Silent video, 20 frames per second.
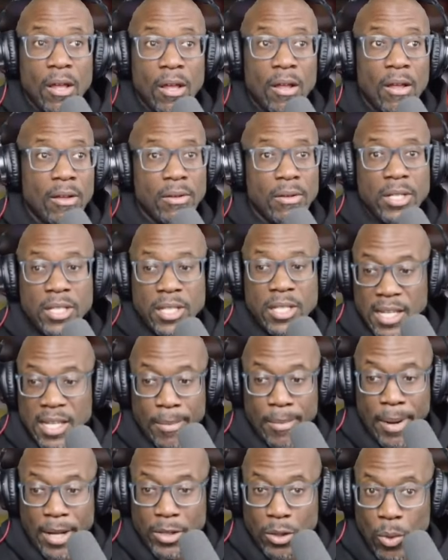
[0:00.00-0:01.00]
He says that
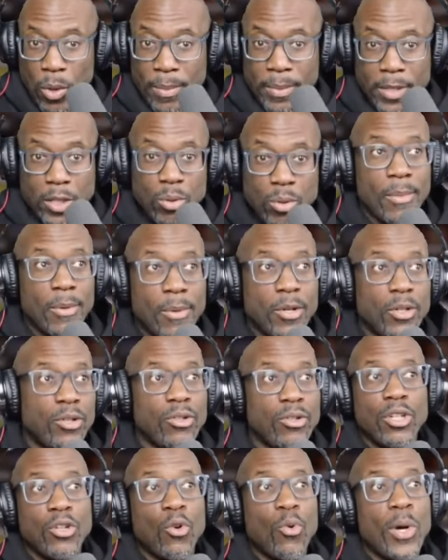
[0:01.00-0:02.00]
about the women swimmers. You
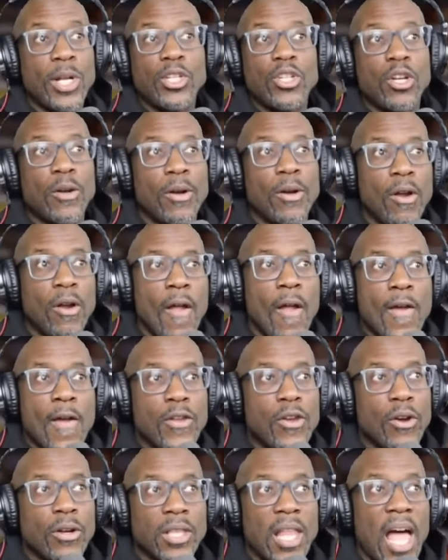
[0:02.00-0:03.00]
should quit
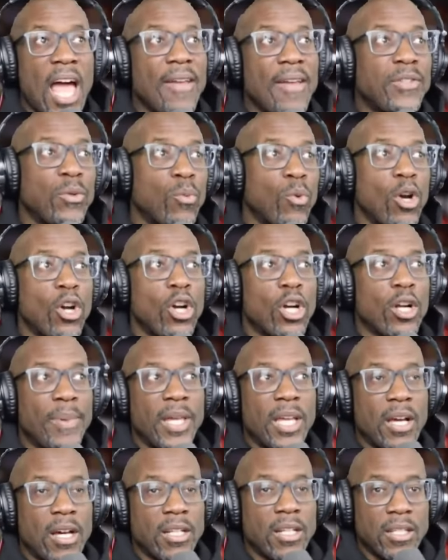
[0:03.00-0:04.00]
your life's work
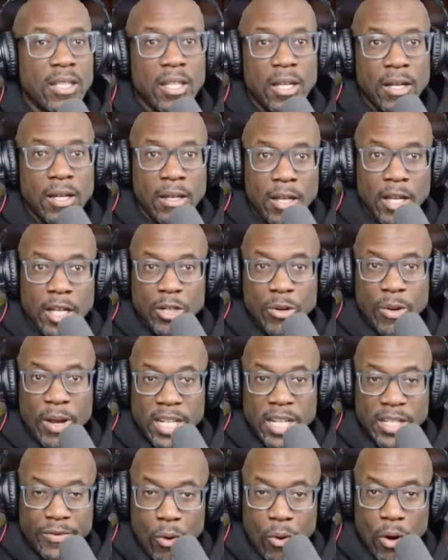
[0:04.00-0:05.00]
because of the
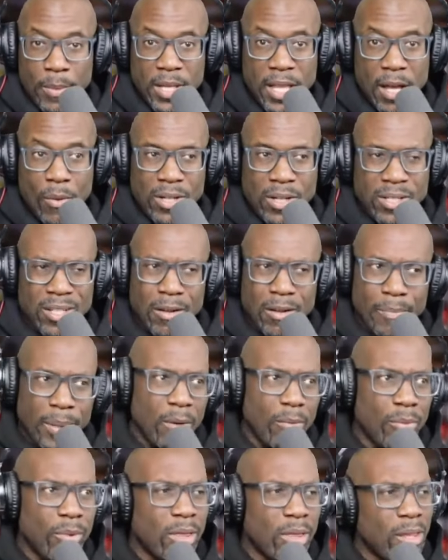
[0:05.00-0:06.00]
transformer that wants to compete
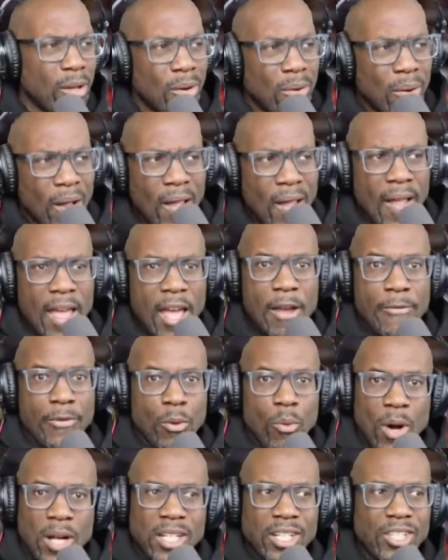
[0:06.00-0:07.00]
with you if you
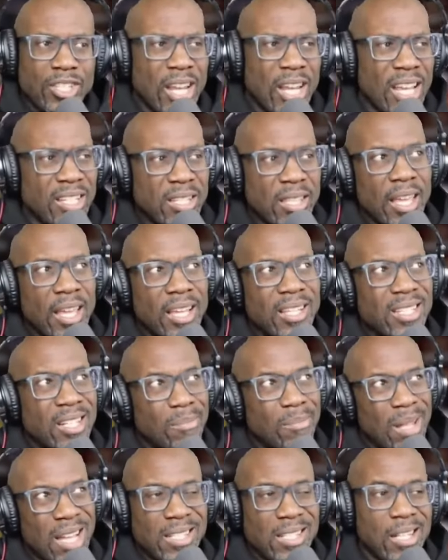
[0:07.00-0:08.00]
want to change things. And I'm
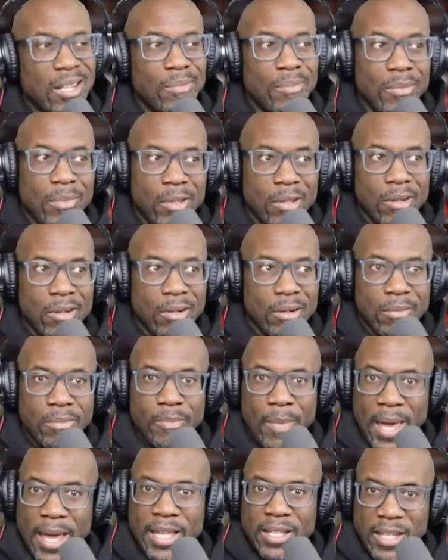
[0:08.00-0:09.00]
like, Tim, you're
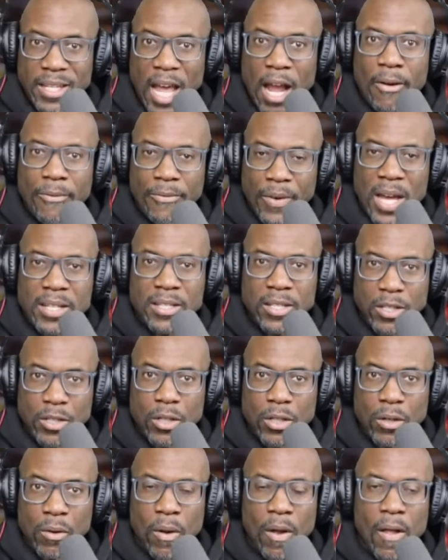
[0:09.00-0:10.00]
making sacrifices
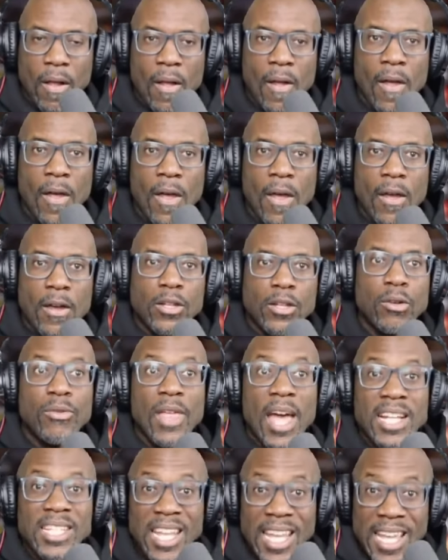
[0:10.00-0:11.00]
too. So
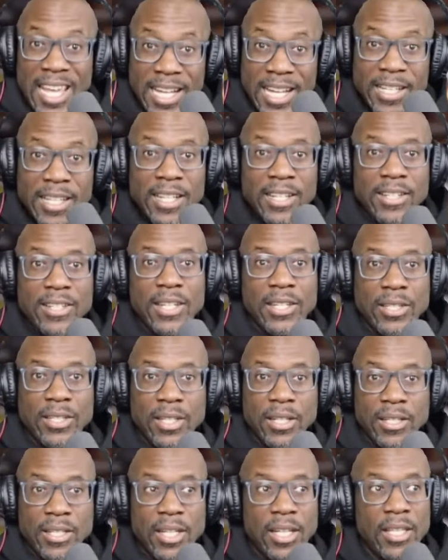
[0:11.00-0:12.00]
that's an
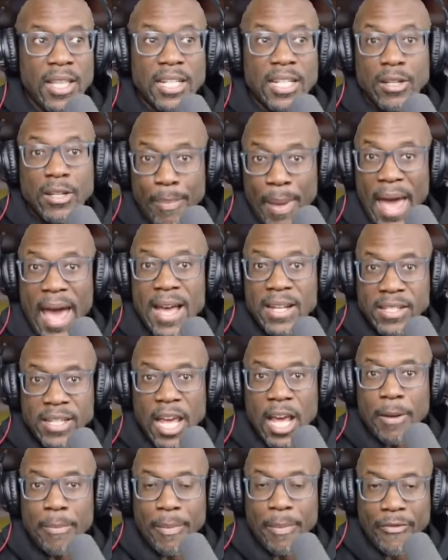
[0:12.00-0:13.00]
inconsistency. That's a bad
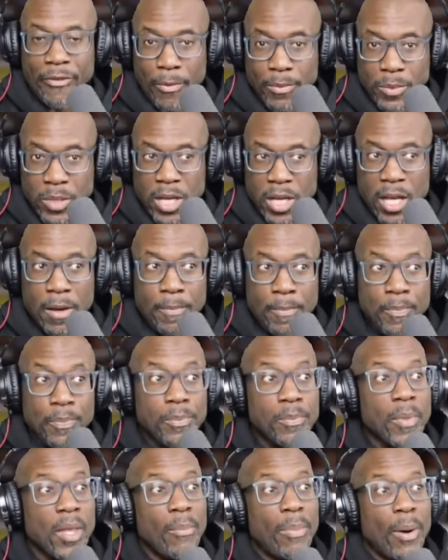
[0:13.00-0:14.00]
take from Tim.
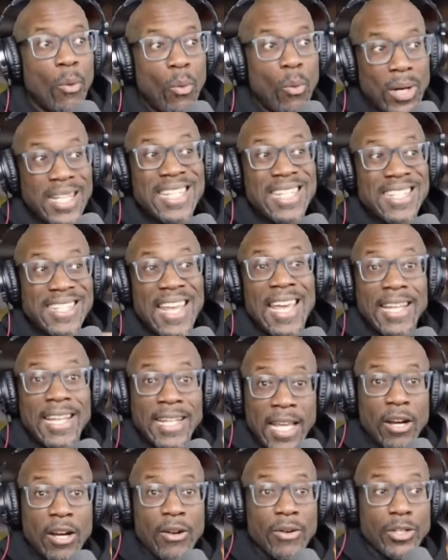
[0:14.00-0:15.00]
But what he's saying
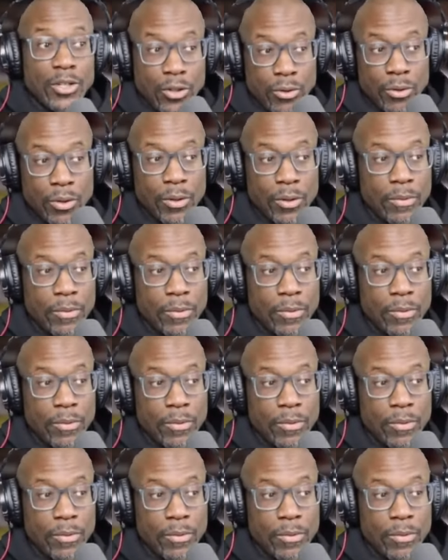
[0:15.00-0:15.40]
here is true.